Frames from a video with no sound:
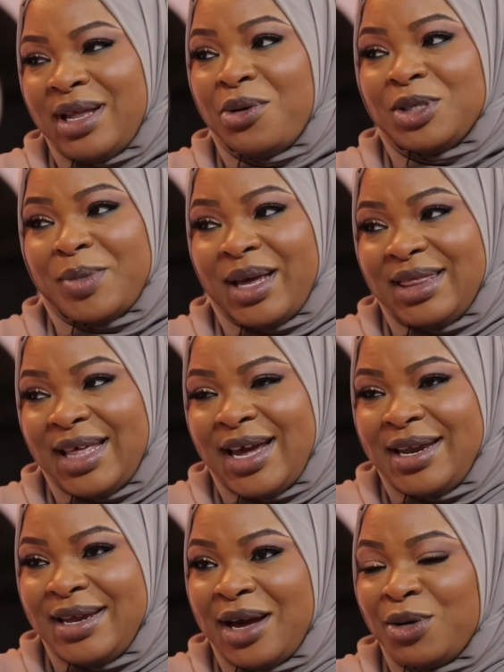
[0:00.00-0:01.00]
That was my
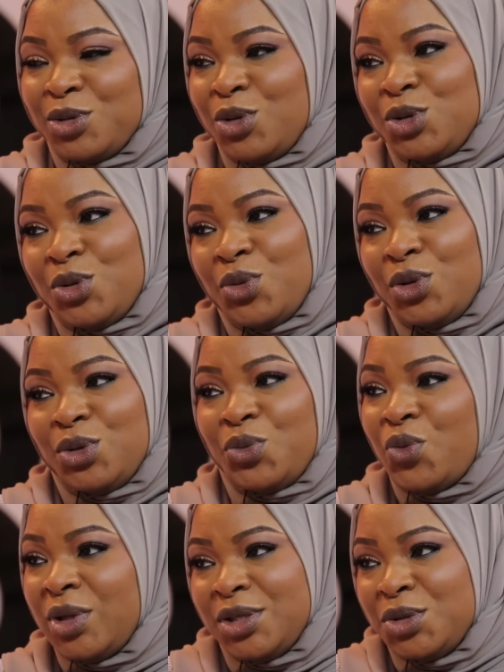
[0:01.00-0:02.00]
3rd year. I was also
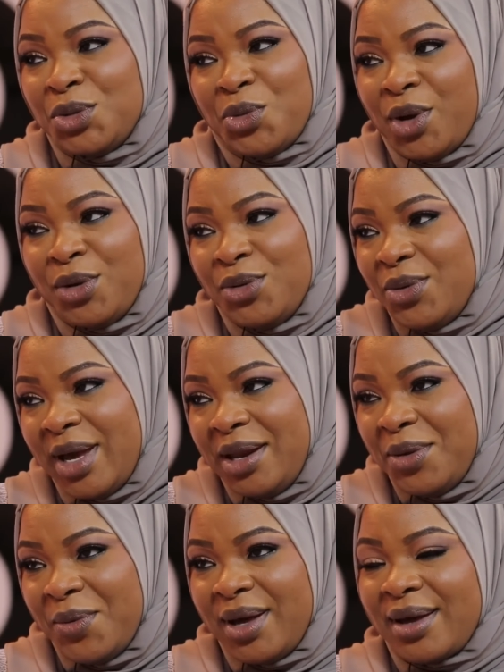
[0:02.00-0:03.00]
wanting to go and do
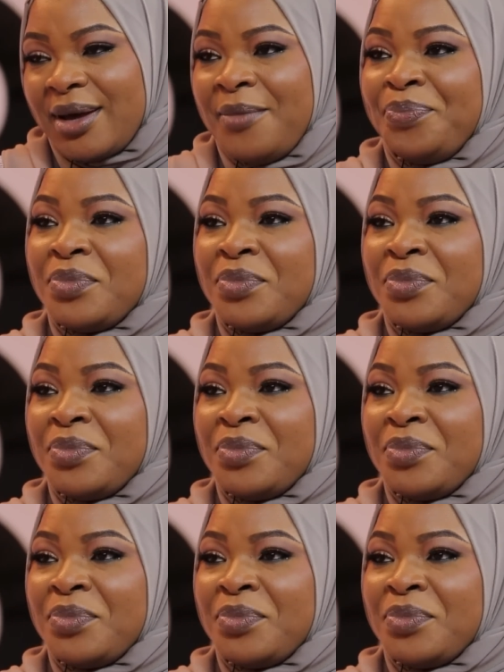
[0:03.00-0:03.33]
any work.